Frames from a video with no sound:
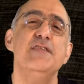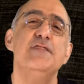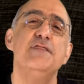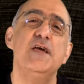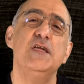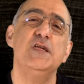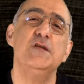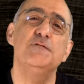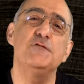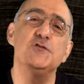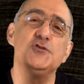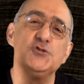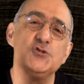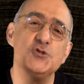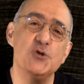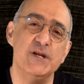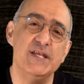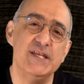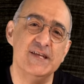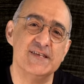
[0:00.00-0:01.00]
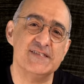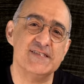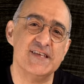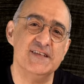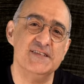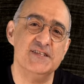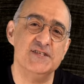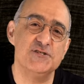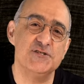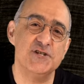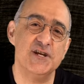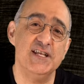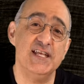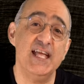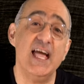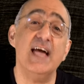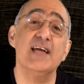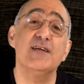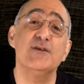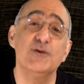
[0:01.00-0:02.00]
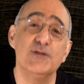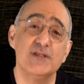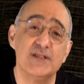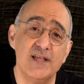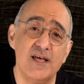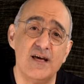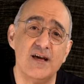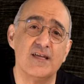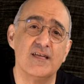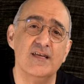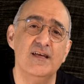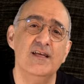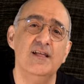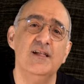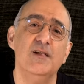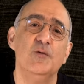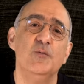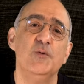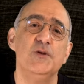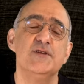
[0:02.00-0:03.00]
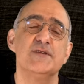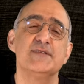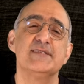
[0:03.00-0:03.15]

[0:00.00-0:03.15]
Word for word: Thank you for joining us on this journey and good luck with your